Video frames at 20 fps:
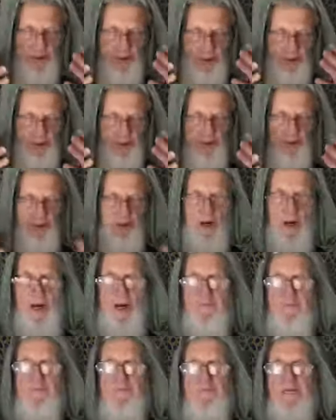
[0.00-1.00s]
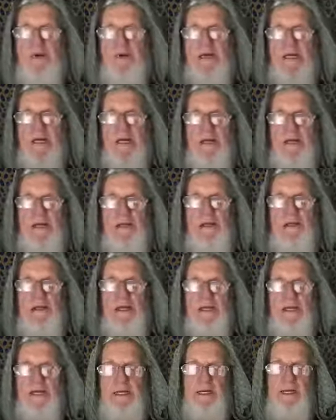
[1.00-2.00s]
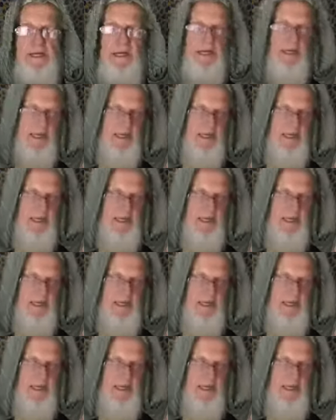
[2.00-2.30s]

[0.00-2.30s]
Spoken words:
described very clearly